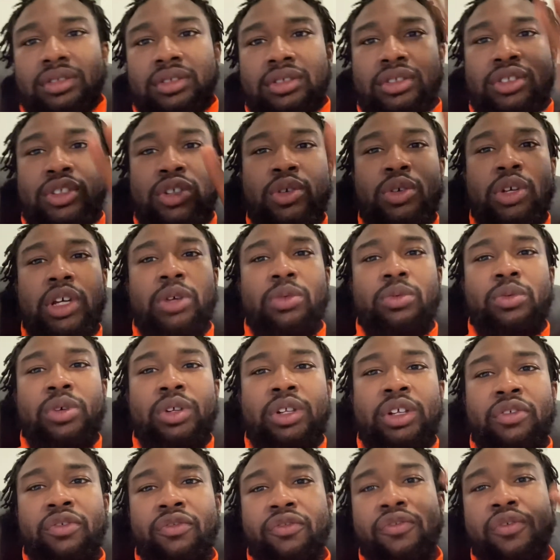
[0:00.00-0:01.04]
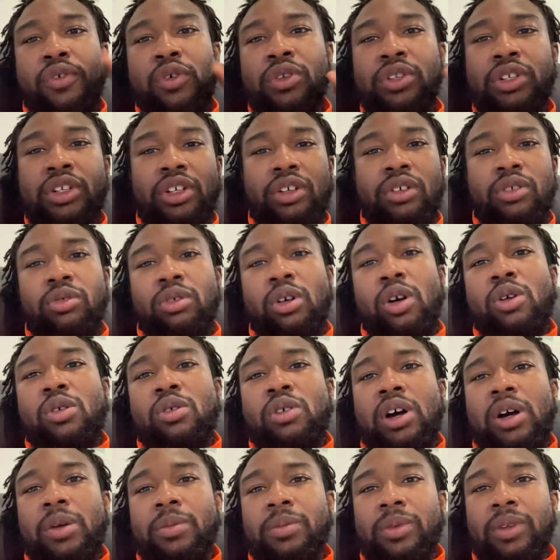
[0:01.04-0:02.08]
you can really fully grow
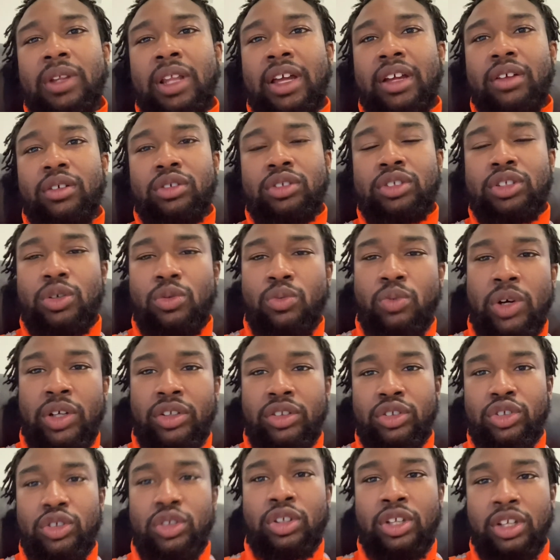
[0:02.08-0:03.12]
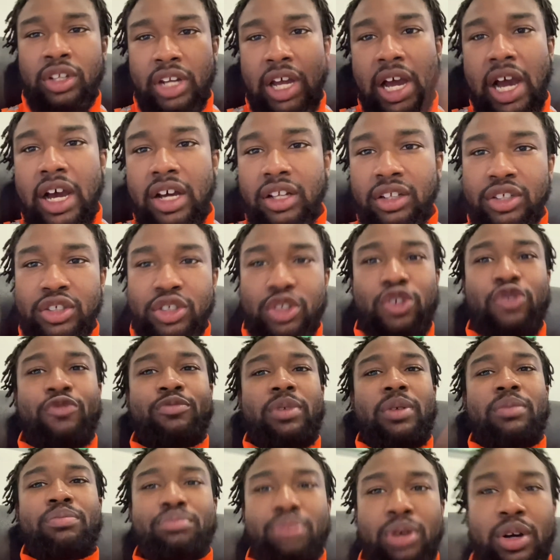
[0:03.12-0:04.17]
up like to what the knowledge you've
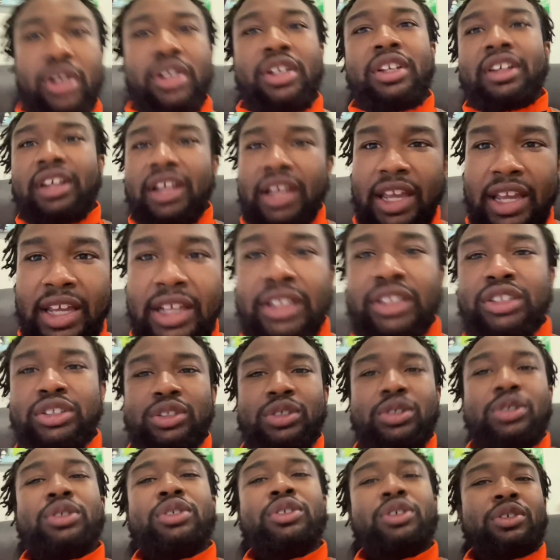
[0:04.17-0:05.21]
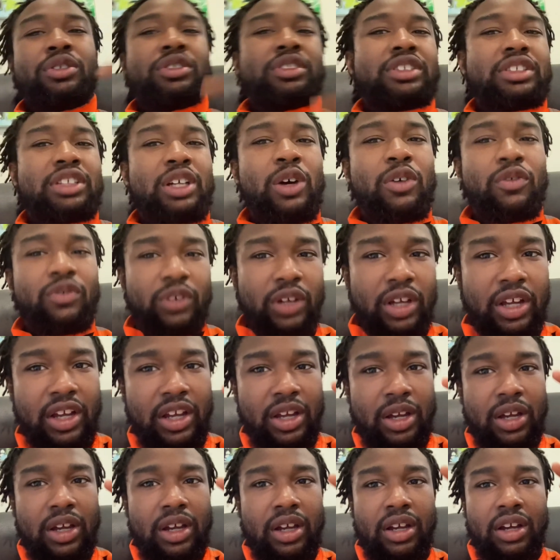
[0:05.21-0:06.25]
been putting into yourself
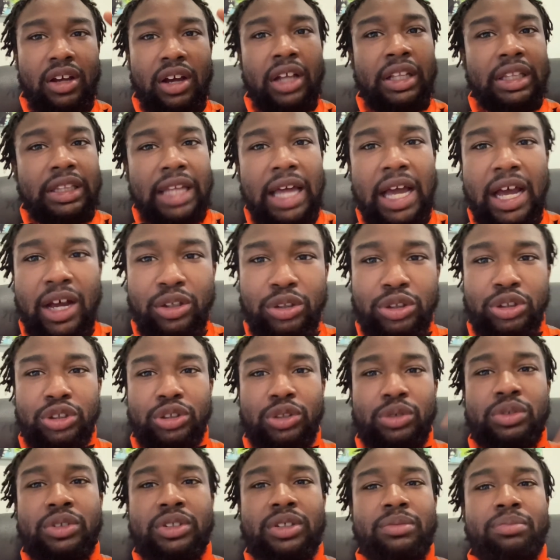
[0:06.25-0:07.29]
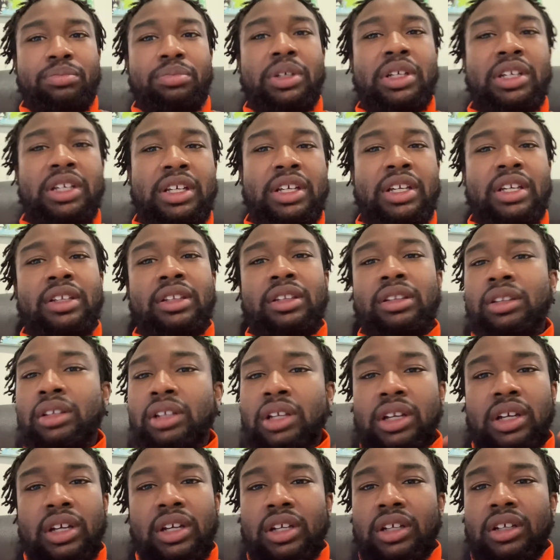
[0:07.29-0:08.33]
allows you to be and
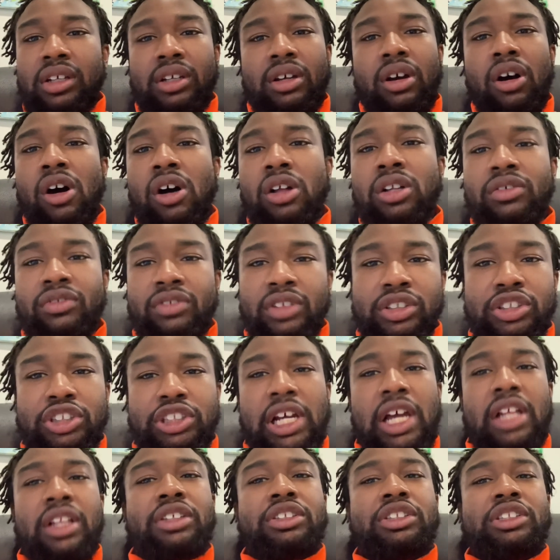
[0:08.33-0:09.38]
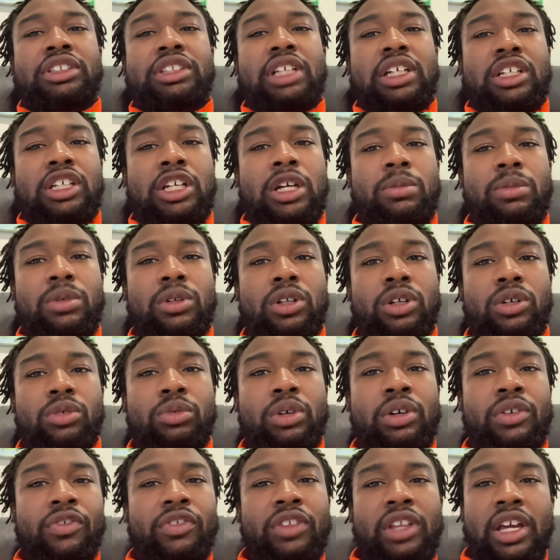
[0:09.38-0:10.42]
all of the challenges that come along
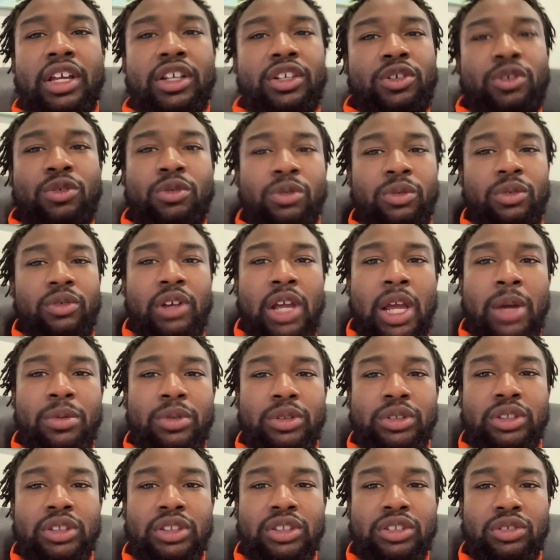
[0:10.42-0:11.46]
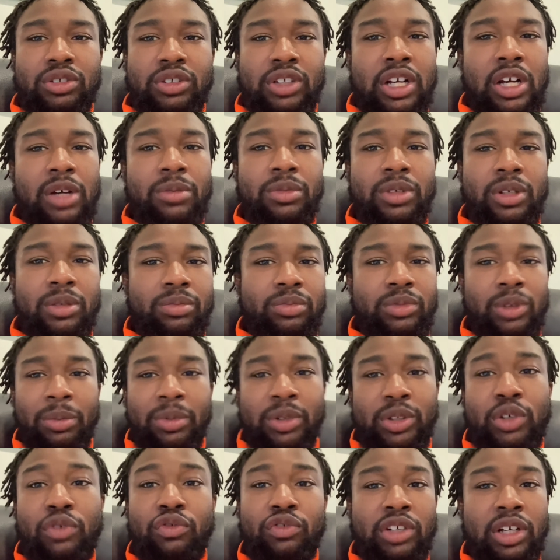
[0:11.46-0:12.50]
with that, you're able to succumb them. I
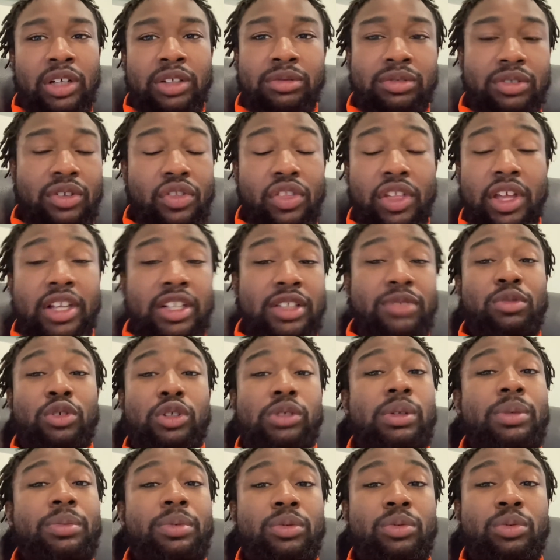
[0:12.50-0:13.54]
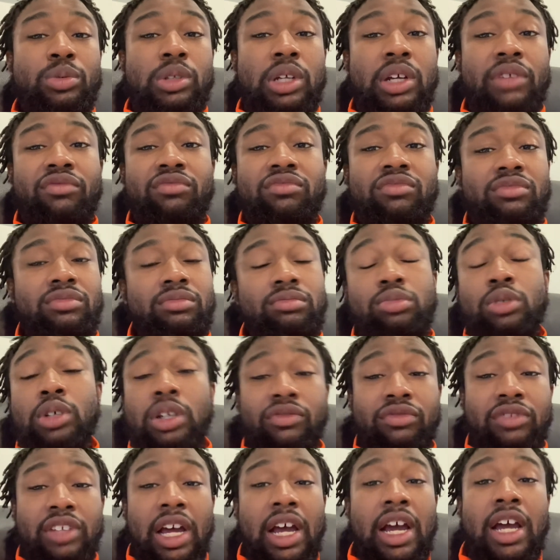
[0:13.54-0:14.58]
mean, you've done things most people would have would
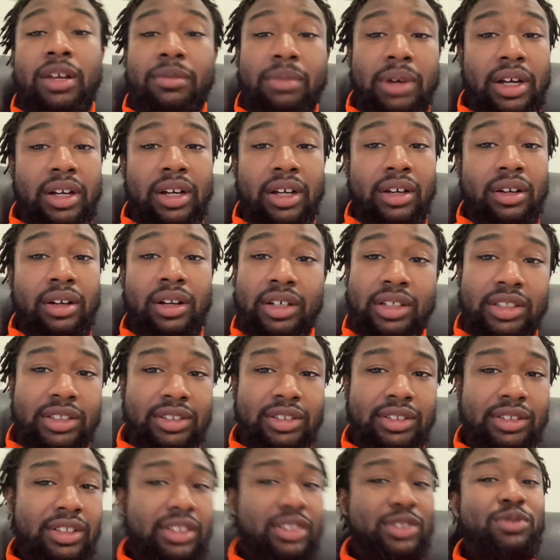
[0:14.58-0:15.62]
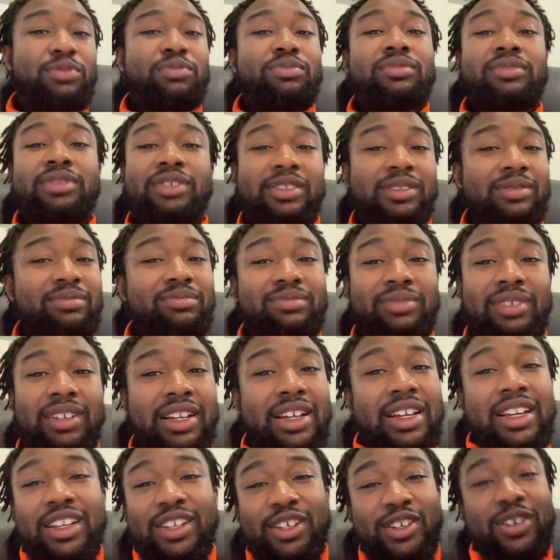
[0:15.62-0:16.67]
have died by now, honestly. Like you you don't
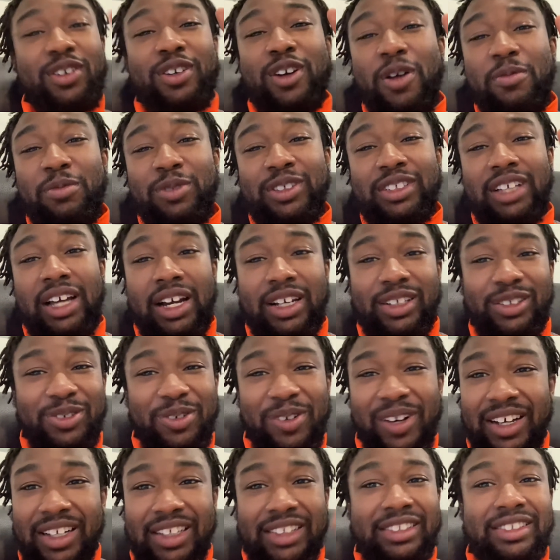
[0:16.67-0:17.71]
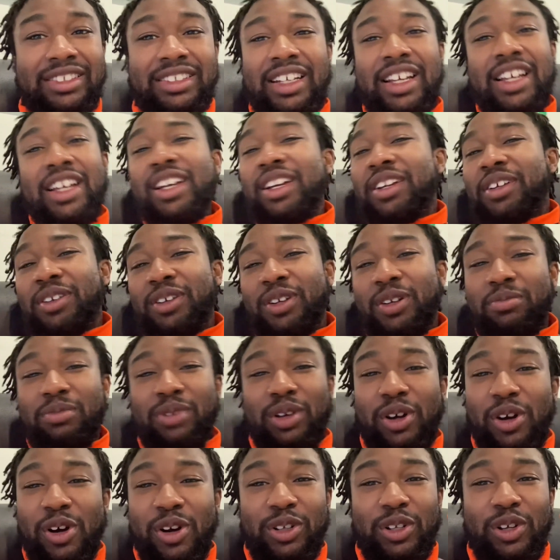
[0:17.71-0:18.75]
you don't almost die twice. You've
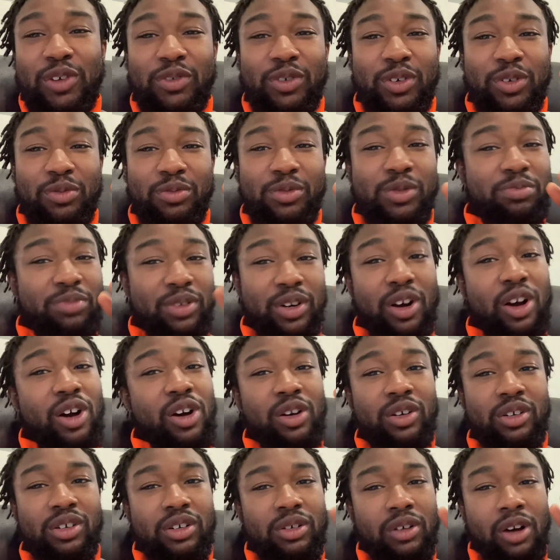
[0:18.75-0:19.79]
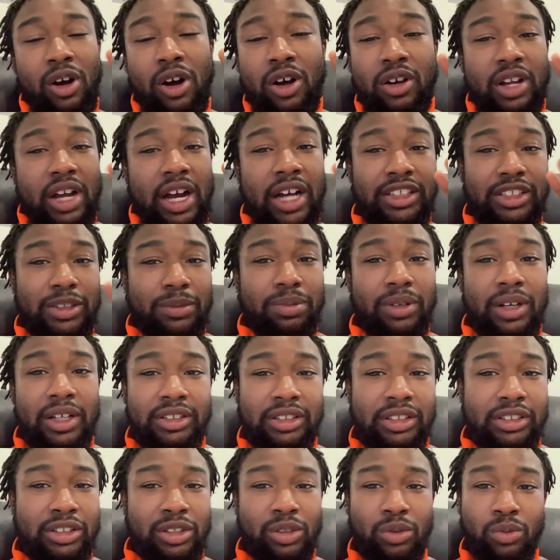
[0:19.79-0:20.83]
been all over the, we've been all, all kinds of
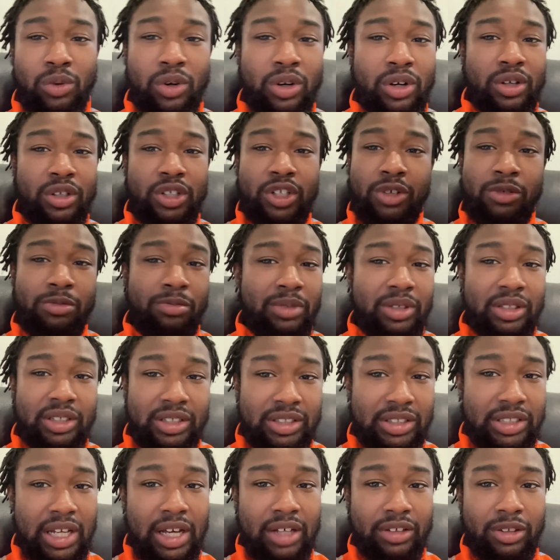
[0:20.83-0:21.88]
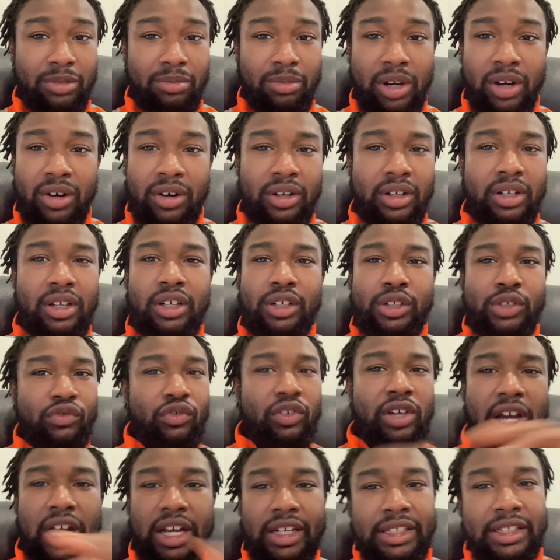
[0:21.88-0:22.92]
places in the world. You've been to South America. You've
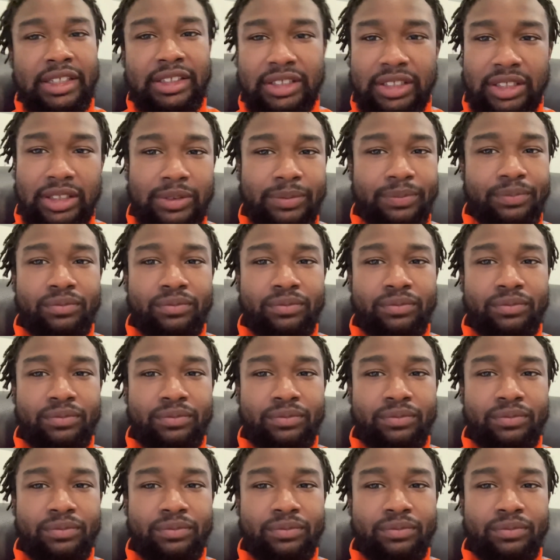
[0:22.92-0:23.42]
gotten into